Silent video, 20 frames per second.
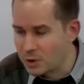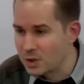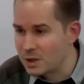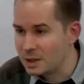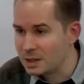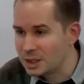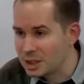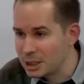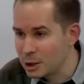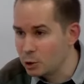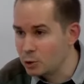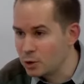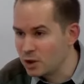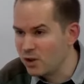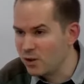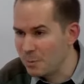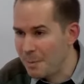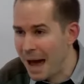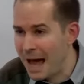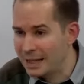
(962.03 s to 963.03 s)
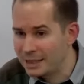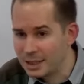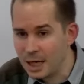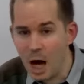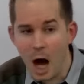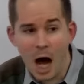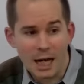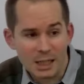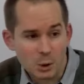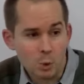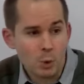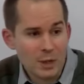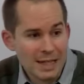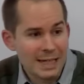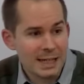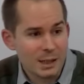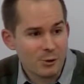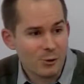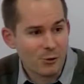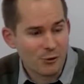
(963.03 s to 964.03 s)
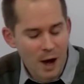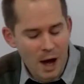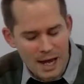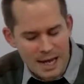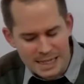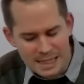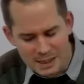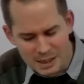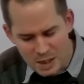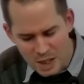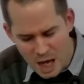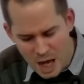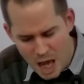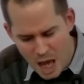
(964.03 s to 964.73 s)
the children of mankind. We can find